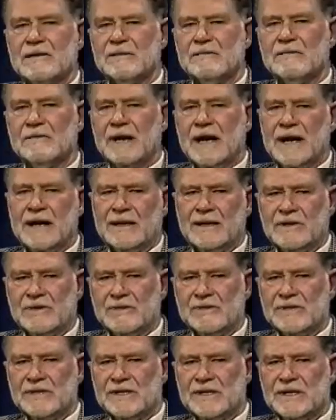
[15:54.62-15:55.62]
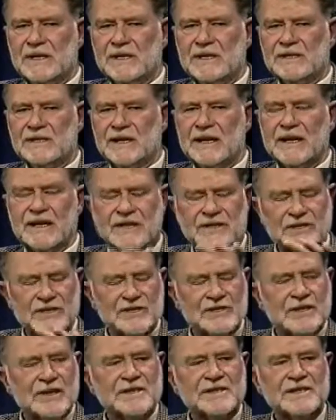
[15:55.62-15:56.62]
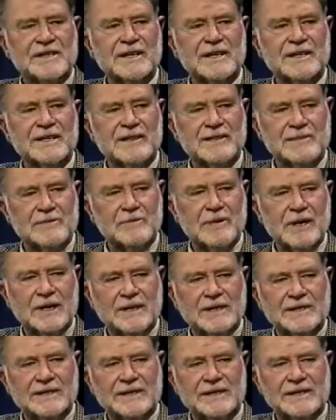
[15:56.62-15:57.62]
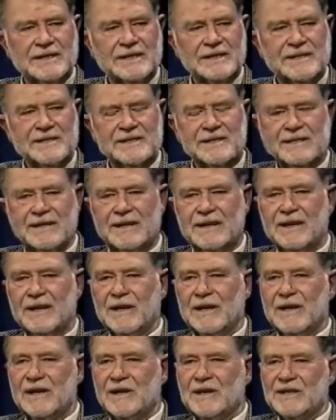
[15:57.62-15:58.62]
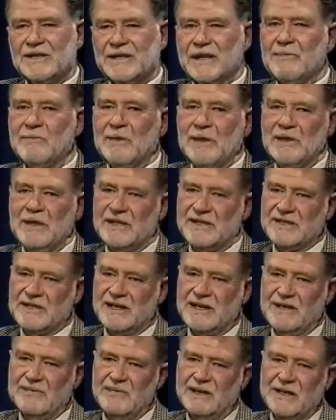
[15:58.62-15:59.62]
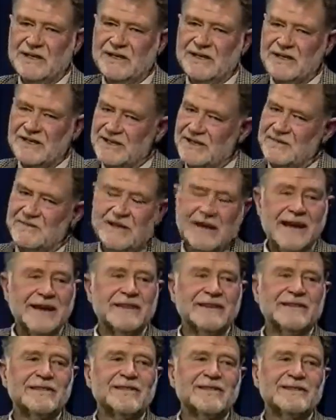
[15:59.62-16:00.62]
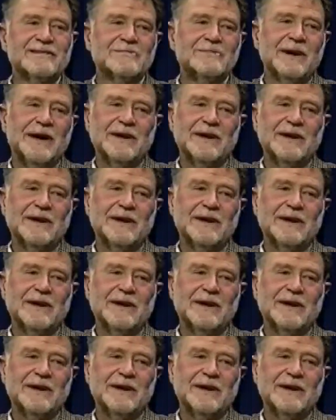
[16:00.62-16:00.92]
values these extrinsic qualities, somebody is going to be disadvantaged by